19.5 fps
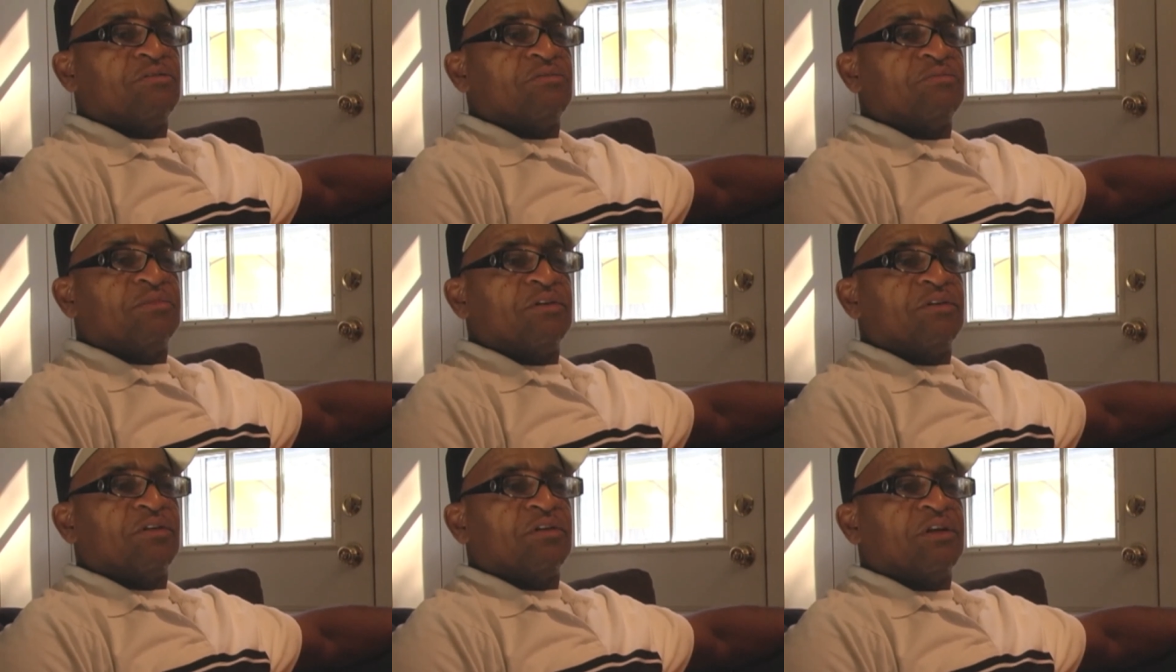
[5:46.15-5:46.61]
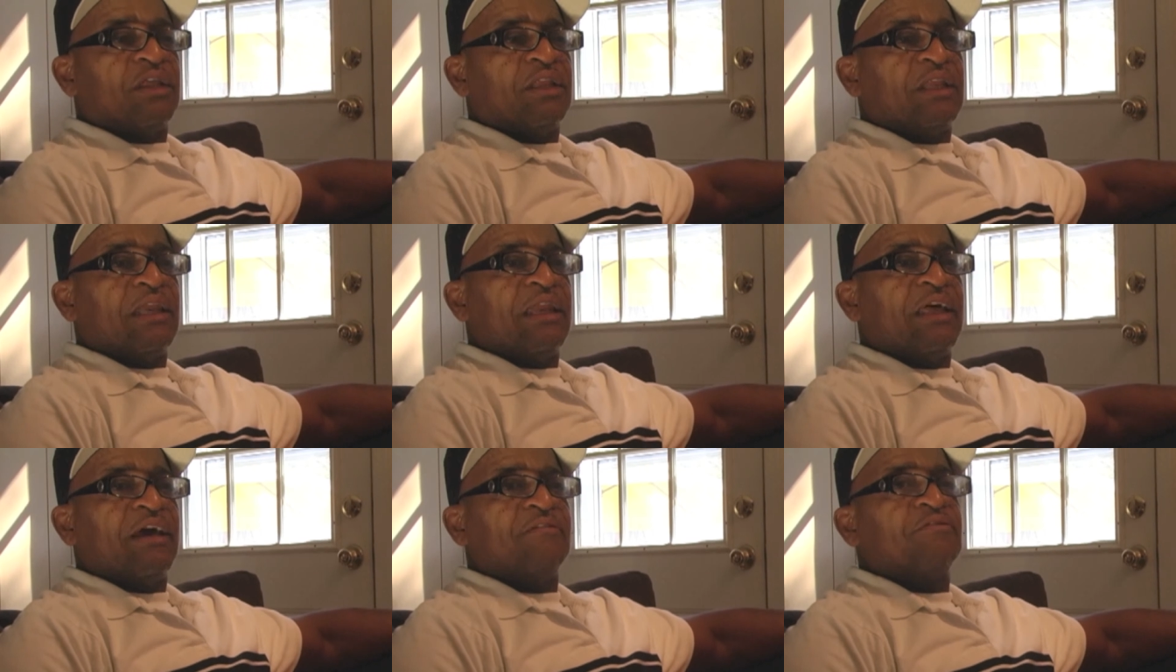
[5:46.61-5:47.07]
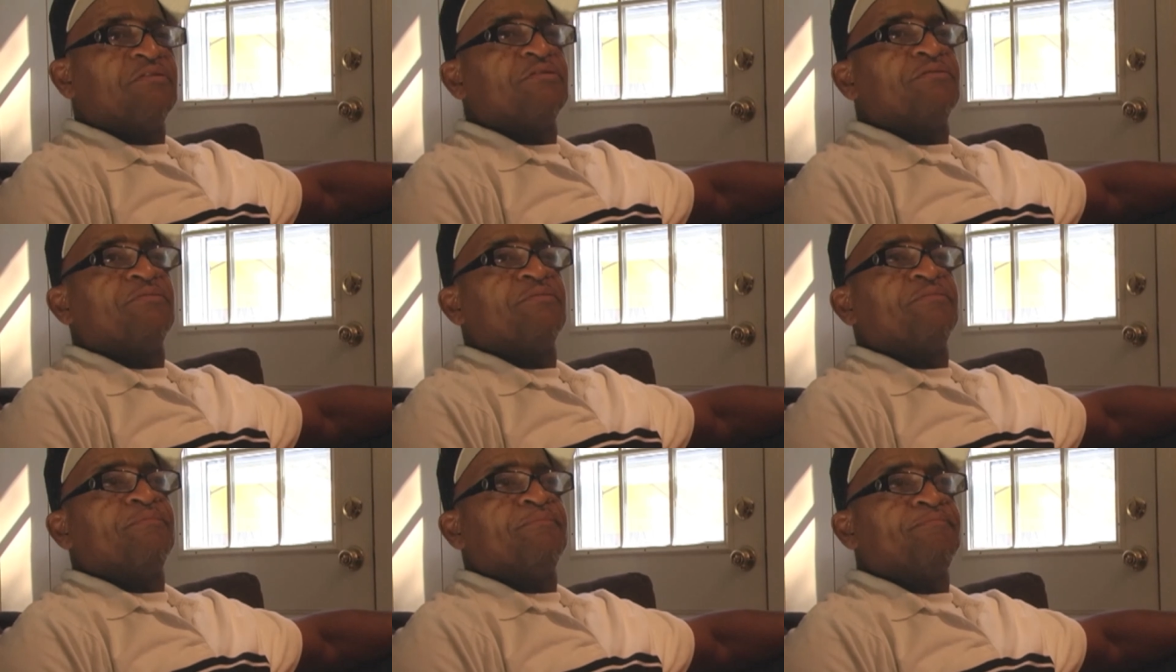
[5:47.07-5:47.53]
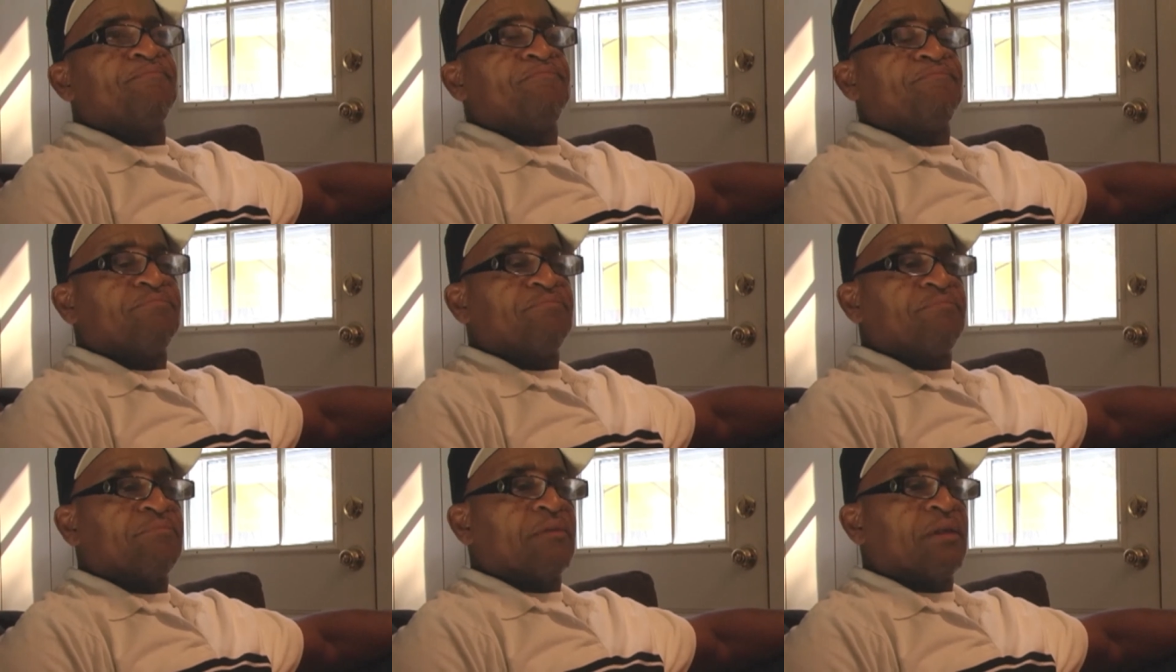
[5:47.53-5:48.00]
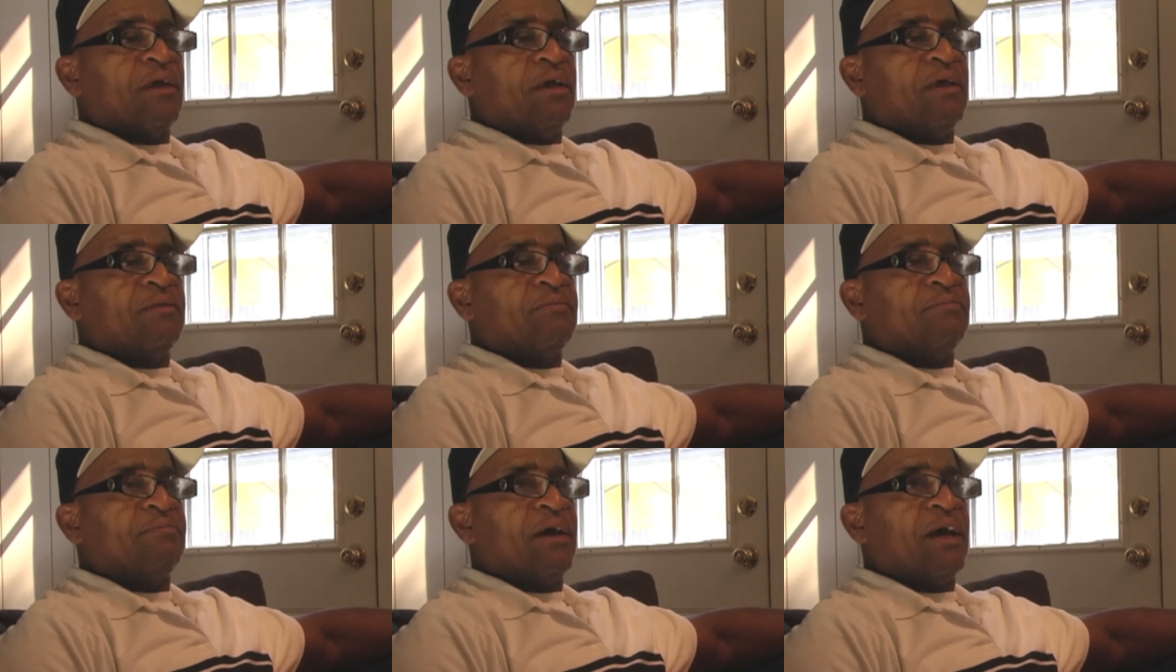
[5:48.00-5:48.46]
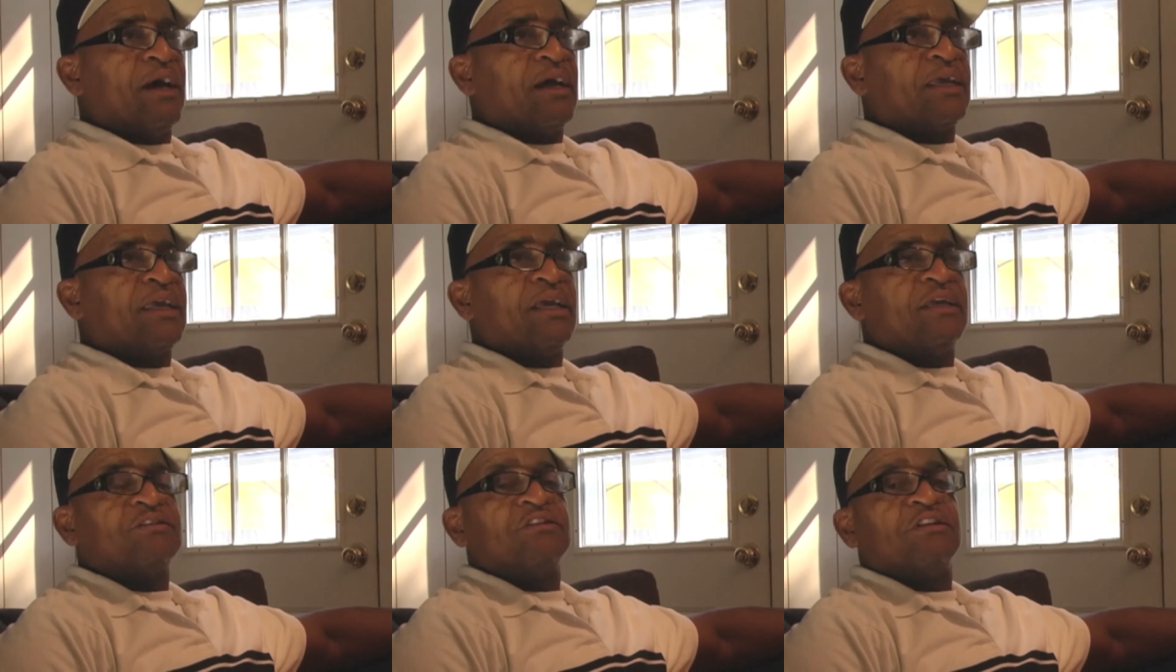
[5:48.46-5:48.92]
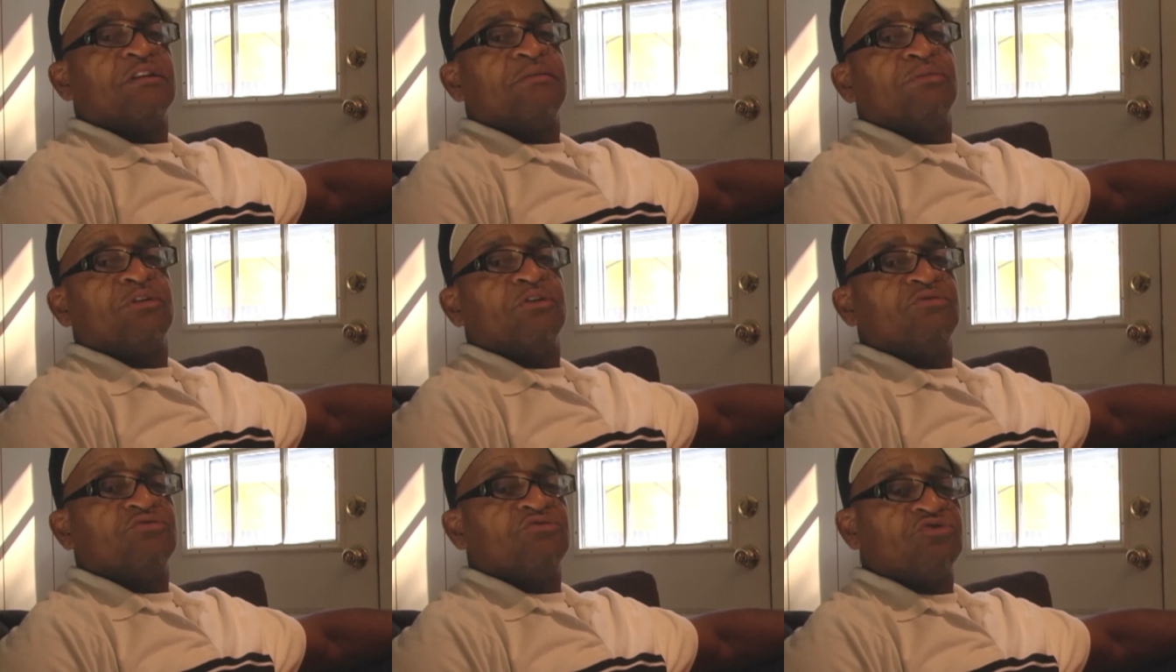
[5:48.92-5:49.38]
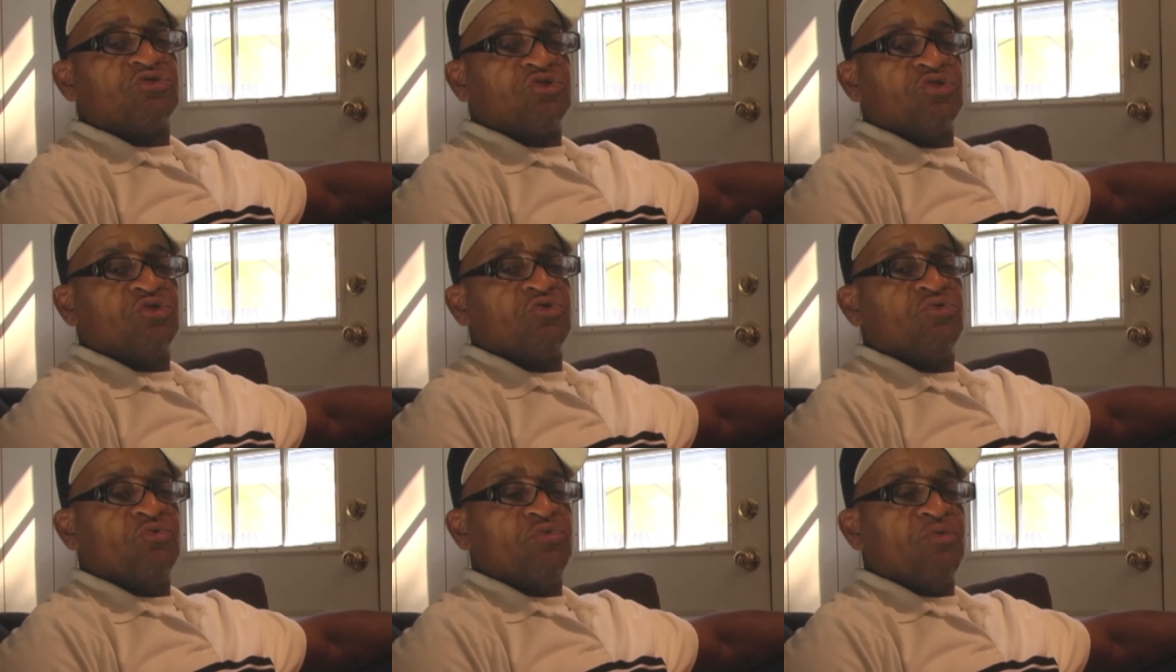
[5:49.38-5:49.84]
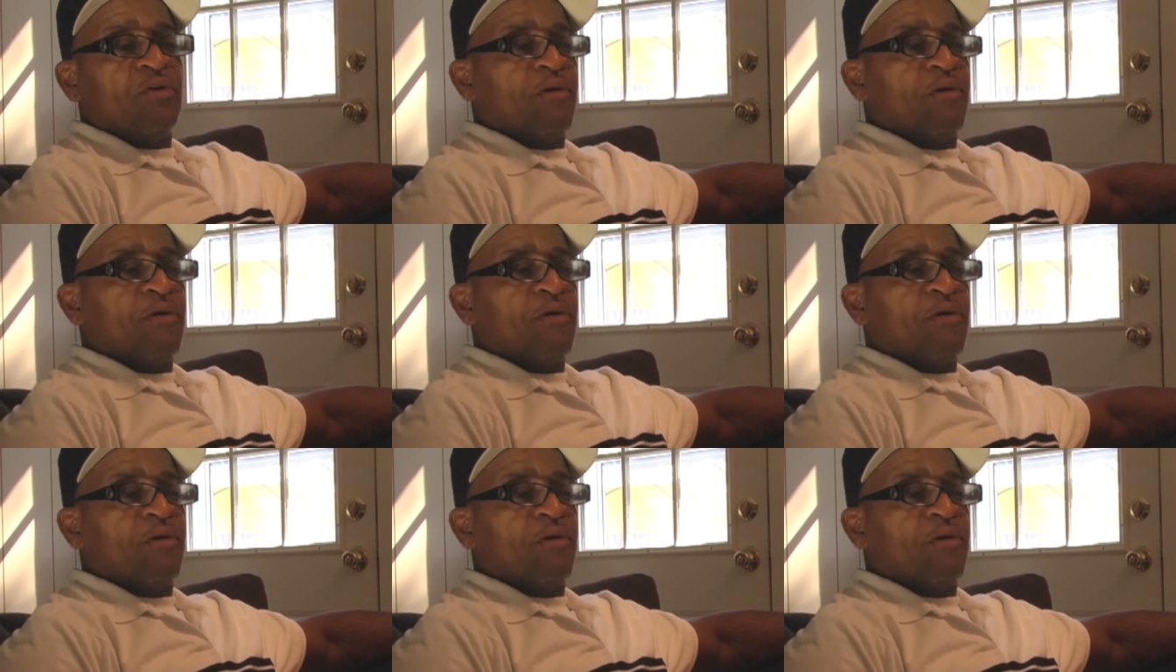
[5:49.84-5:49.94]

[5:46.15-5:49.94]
going to be on another level. And my Kansas City Blues 2.